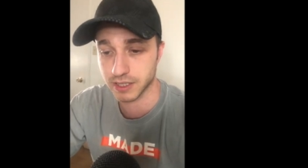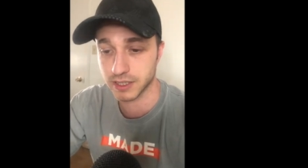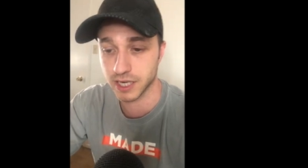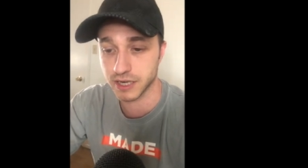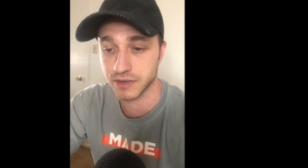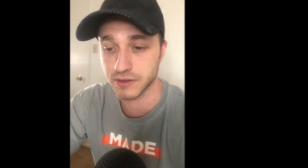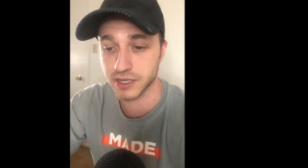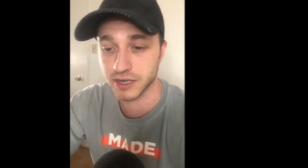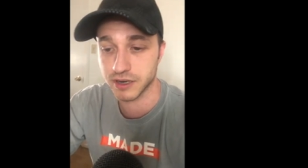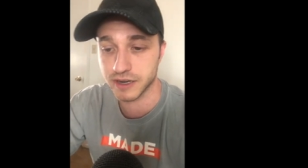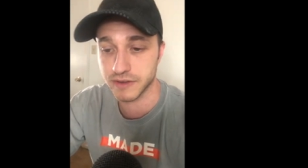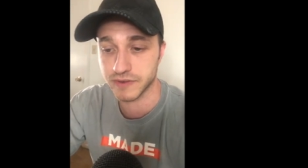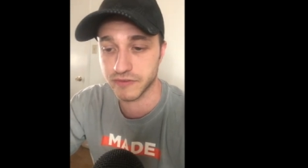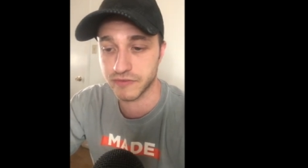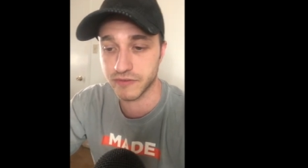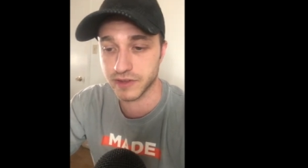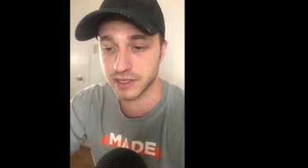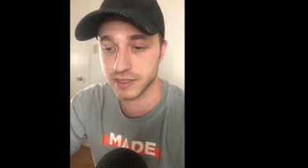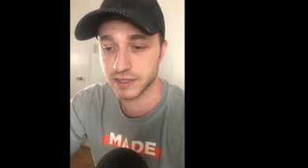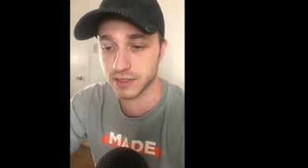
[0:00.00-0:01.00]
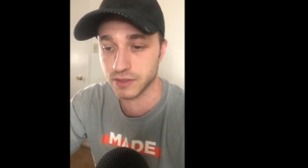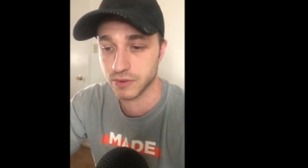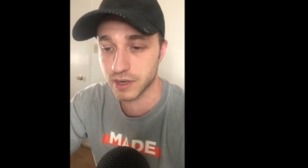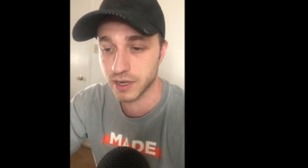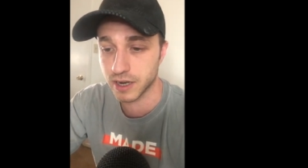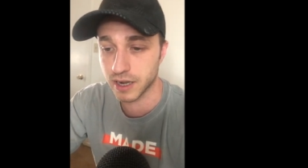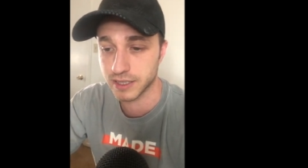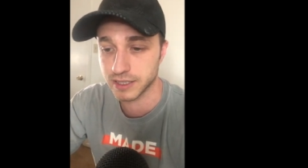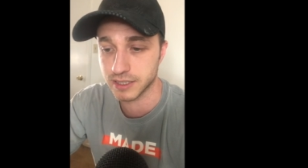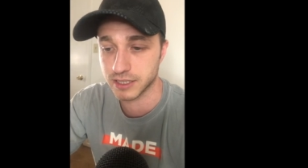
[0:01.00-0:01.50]
Secretary of Defense
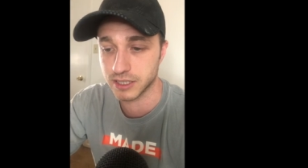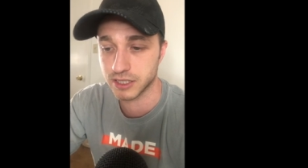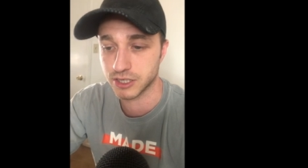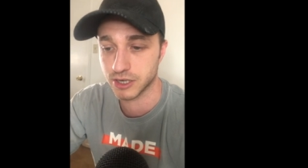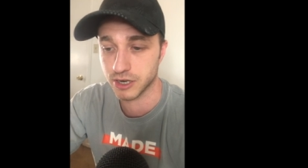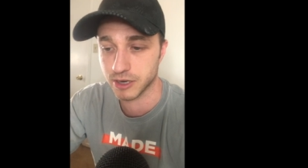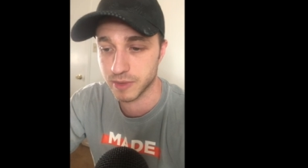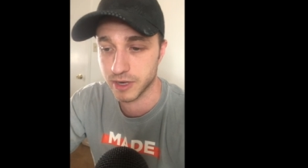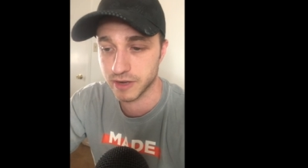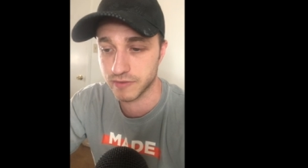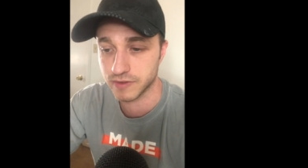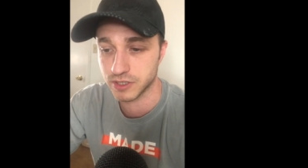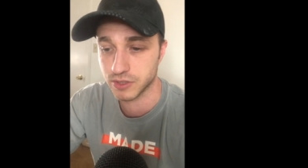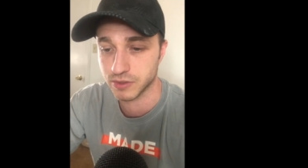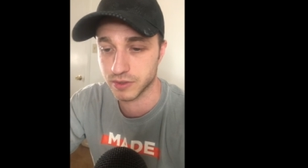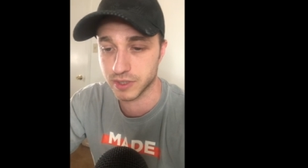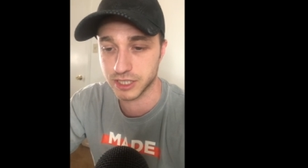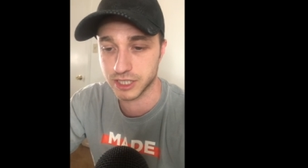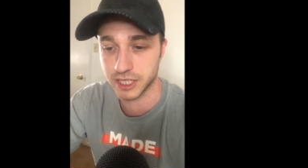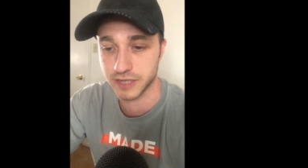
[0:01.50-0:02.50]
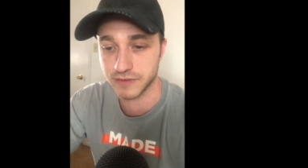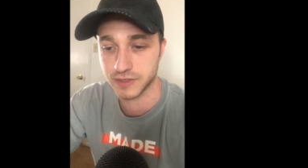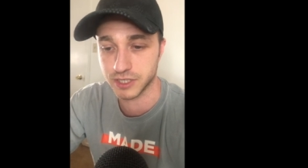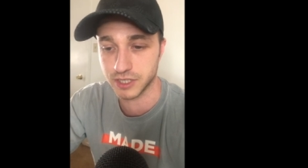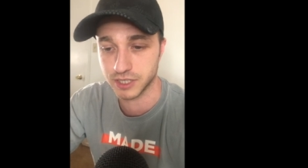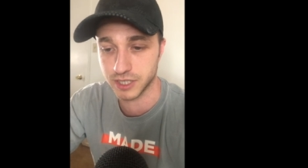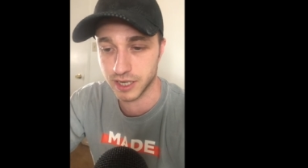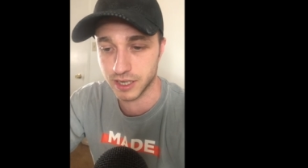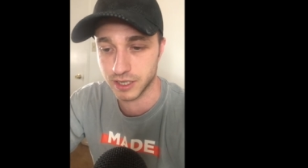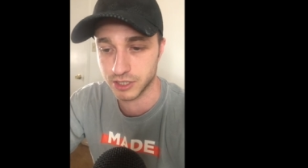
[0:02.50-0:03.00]
Lloyd Austin, Chairman of the Joint Chiefs
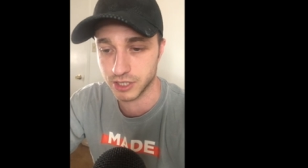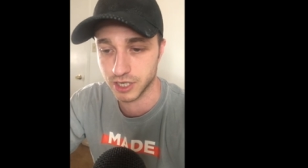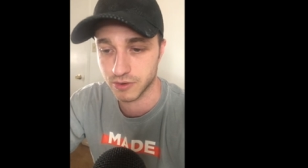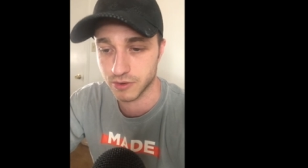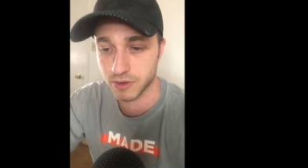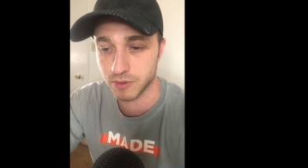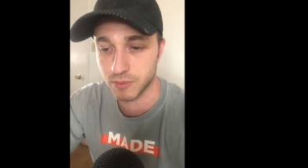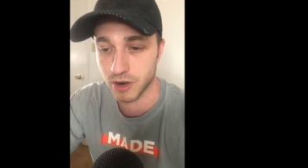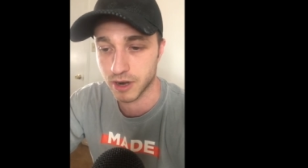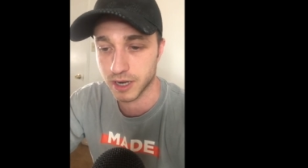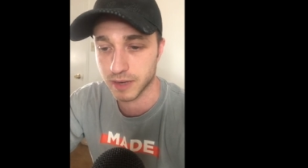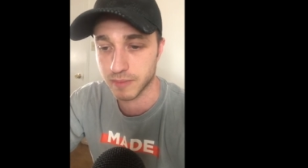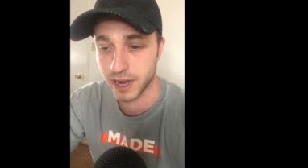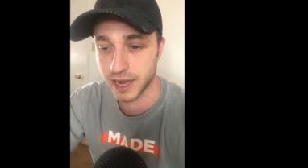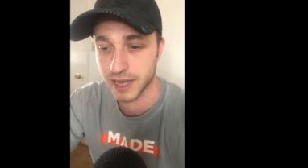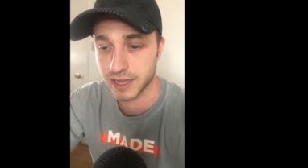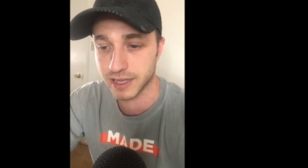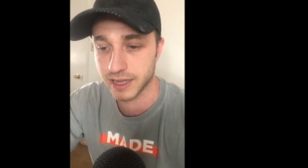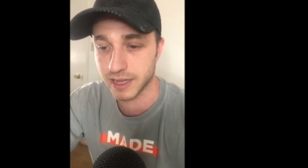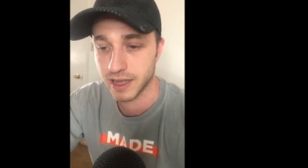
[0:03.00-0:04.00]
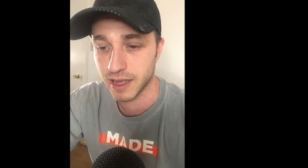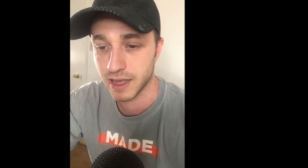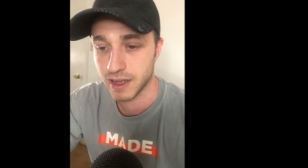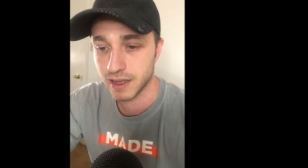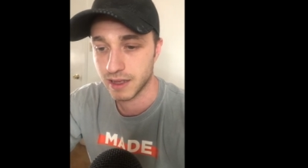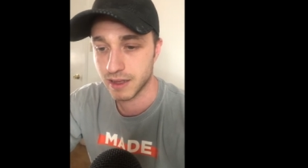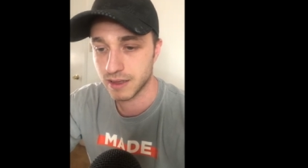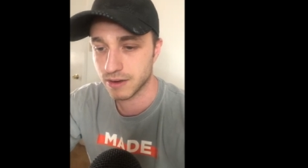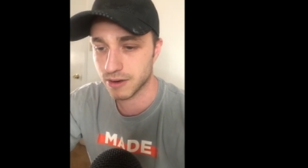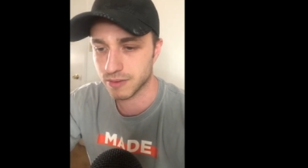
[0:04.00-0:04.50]
Gen- General Mark Miley
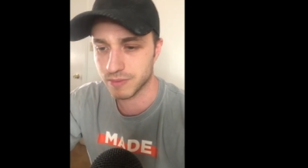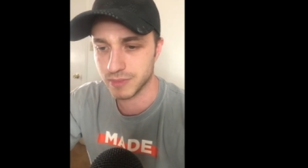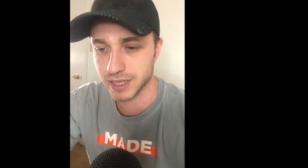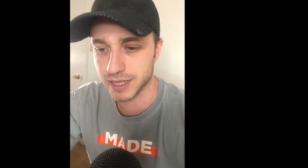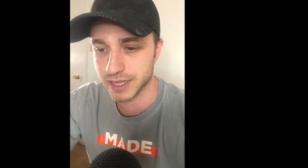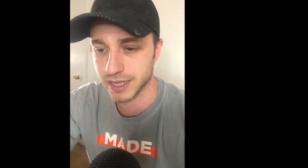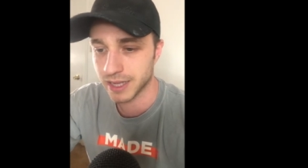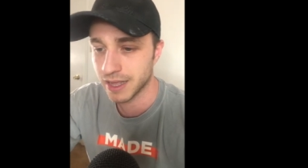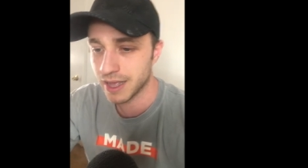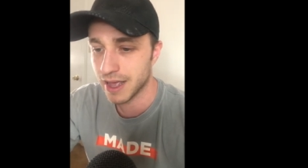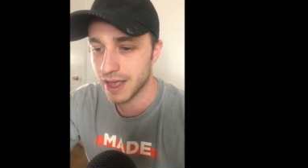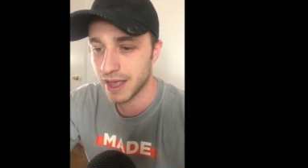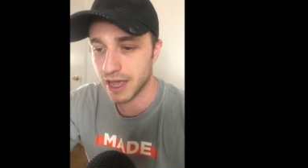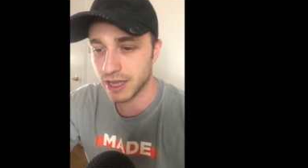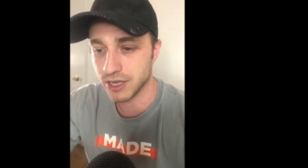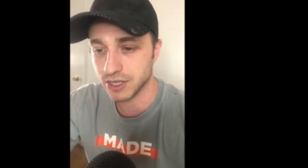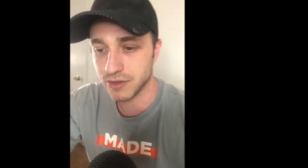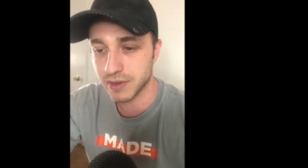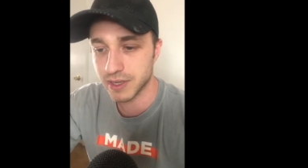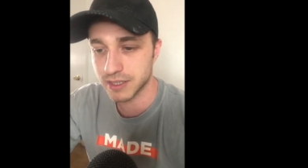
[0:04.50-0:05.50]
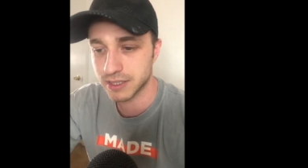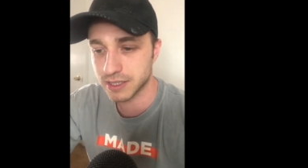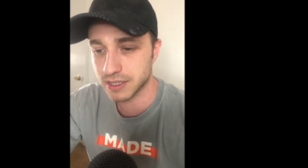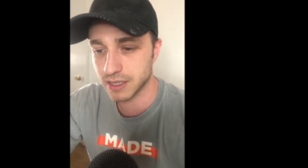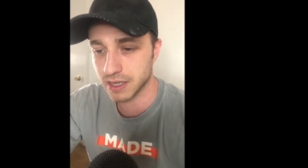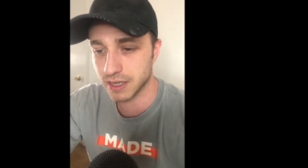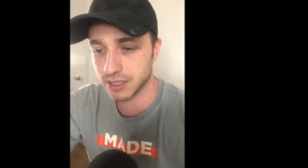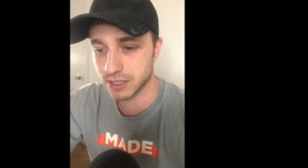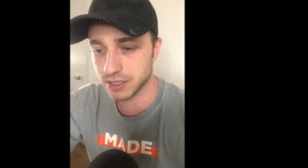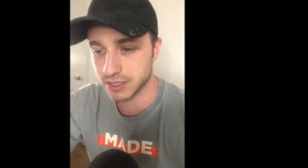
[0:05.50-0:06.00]
or Milley, and U.S.